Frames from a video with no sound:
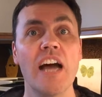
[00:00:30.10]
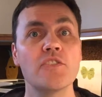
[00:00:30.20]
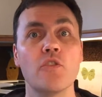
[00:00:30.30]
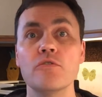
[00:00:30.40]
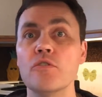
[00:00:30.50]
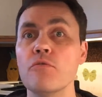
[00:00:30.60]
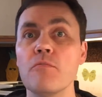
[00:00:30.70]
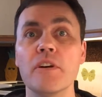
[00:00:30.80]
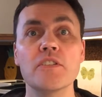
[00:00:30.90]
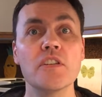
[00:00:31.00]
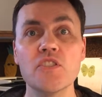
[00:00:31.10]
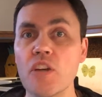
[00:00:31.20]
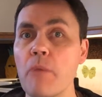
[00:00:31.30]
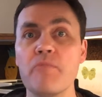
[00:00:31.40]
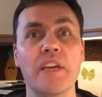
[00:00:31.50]
Don't do a bunch of
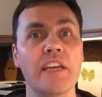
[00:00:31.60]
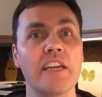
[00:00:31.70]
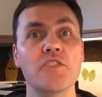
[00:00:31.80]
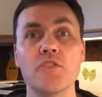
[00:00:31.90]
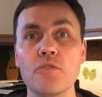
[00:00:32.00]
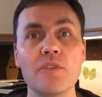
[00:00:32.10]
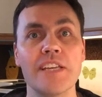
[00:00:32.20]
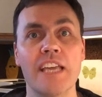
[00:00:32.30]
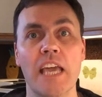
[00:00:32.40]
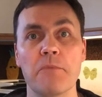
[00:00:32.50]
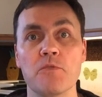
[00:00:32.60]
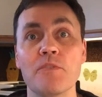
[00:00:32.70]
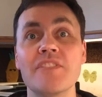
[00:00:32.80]
jumping and shooting games.